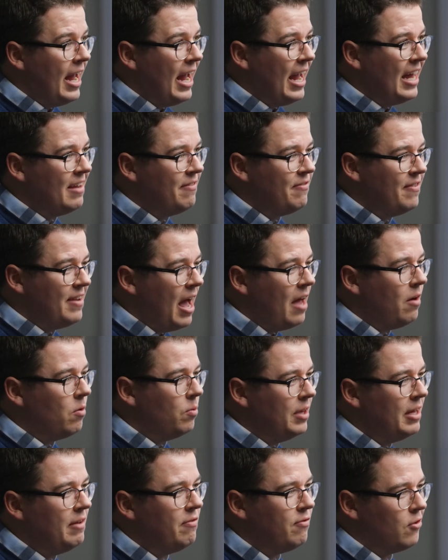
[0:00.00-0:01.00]
And if not
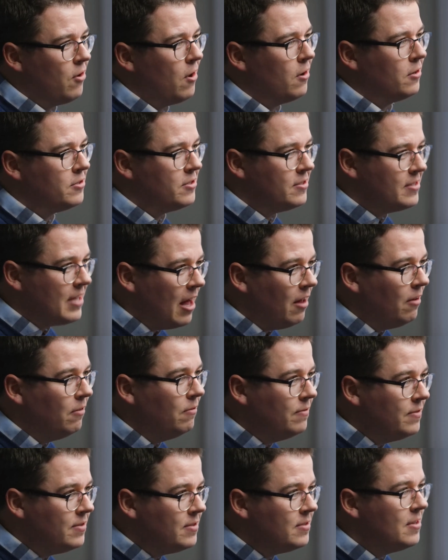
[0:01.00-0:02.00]
only for
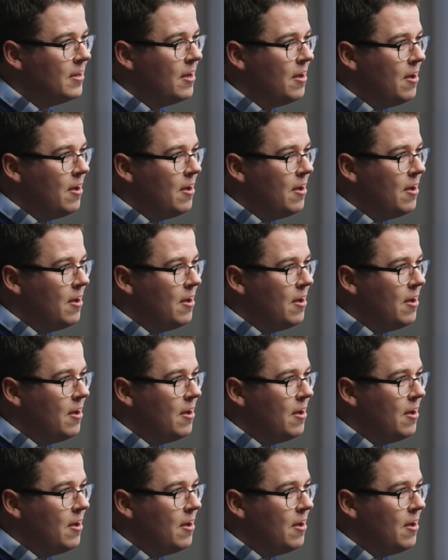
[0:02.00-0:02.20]
ourselves,